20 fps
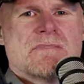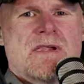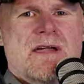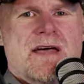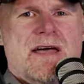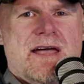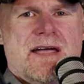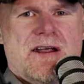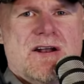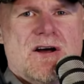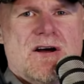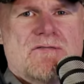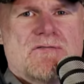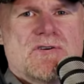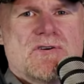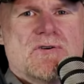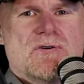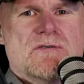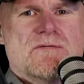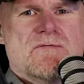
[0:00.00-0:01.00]
hanging off
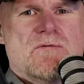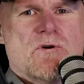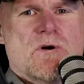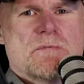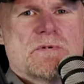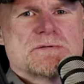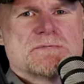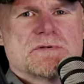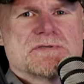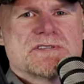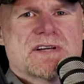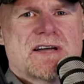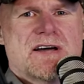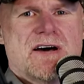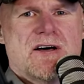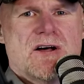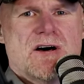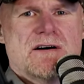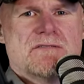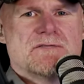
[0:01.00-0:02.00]
your uniform you're supposed to
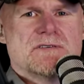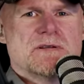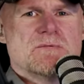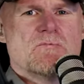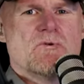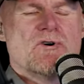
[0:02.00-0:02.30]
cut off in the